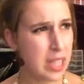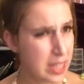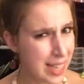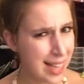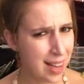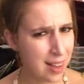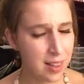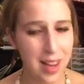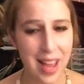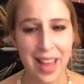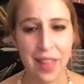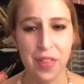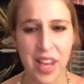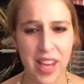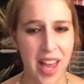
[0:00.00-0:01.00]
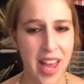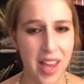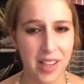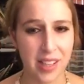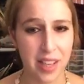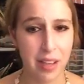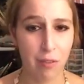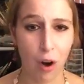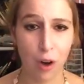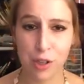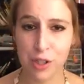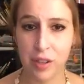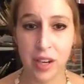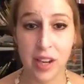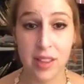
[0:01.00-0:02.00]
they can, and they can't give
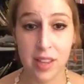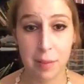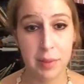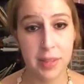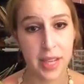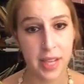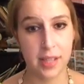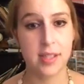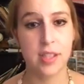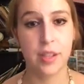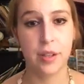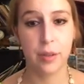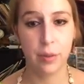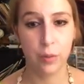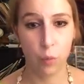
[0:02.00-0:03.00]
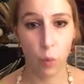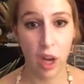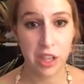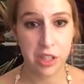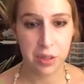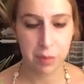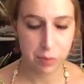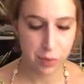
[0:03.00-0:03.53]
hearts or anything, but they can still watch.